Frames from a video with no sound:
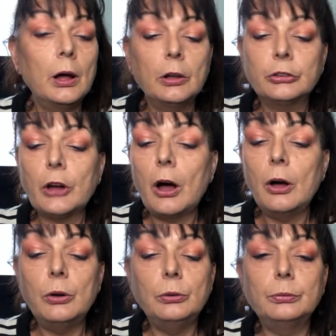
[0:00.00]

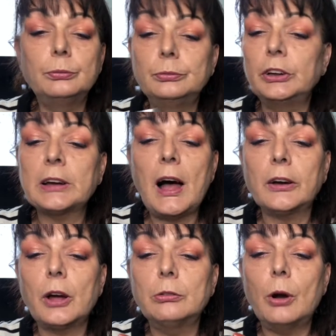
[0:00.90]
So you can't
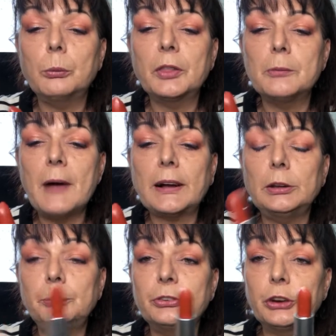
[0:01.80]
go wrong with a MAC
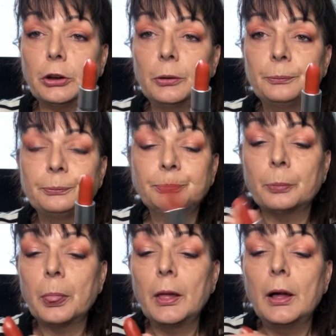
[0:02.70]
lipstick.
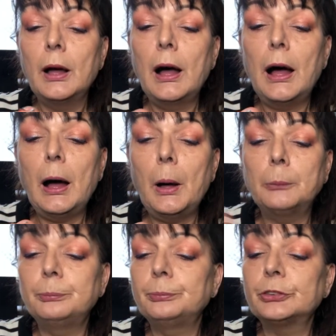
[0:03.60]

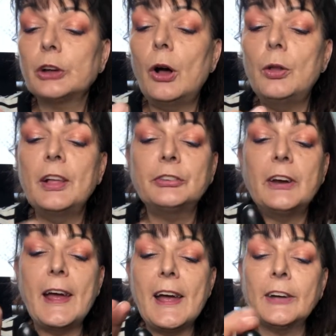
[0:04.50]
So that's an
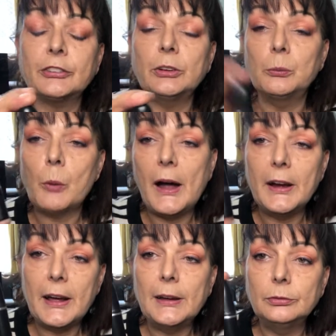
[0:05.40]
excellent way
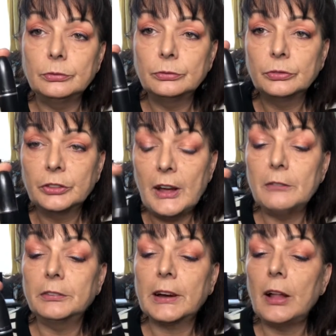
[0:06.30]
to end the
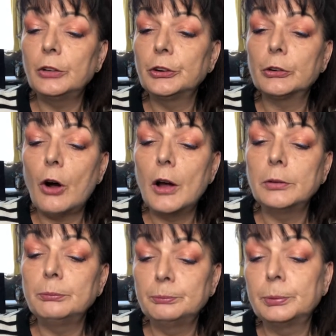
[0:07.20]
Advent Calendar, I
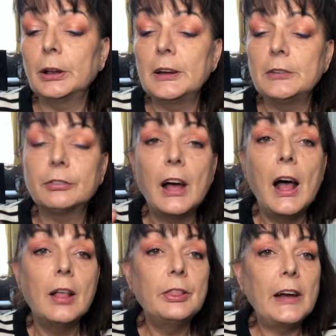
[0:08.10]
believe.
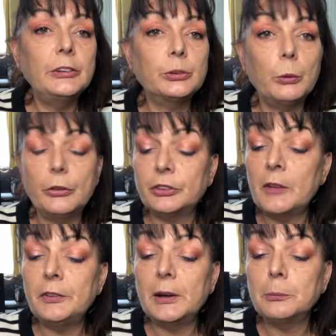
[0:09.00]
That is worth
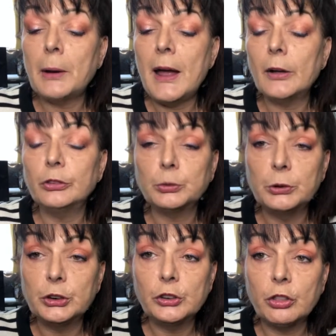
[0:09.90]
£17,
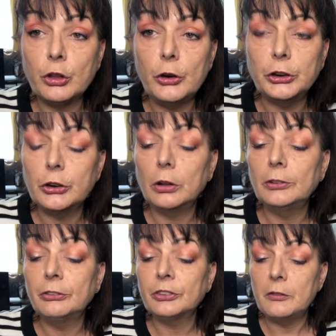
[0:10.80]
which is
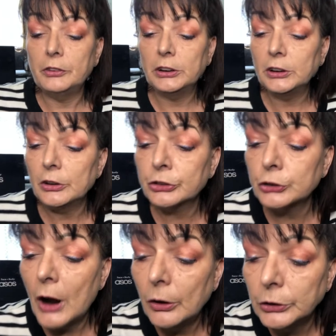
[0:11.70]
$30.70
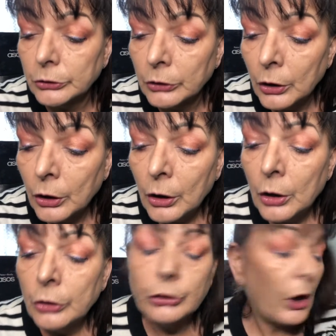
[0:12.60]
Australian.
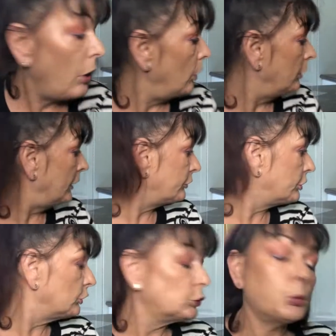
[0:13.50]
So that's
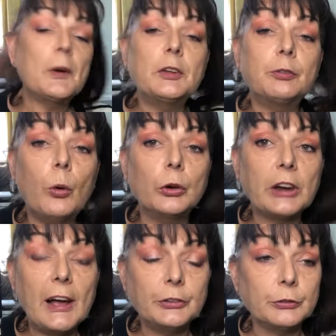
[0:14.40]
the 24
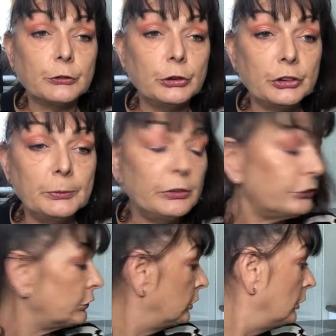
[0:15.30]
days of
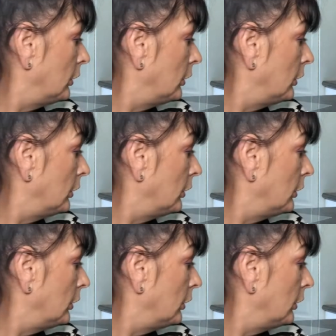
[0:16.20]
Christmas.